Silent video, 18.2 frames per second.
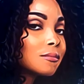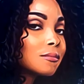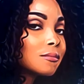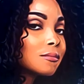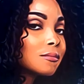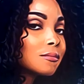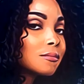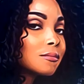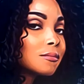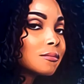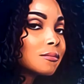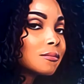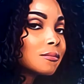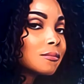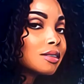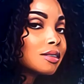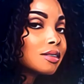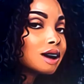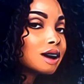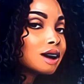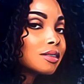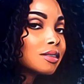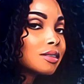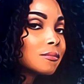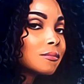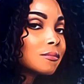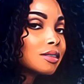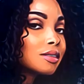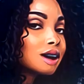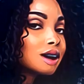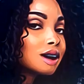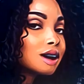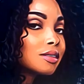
kickboxing Morgan, honey. You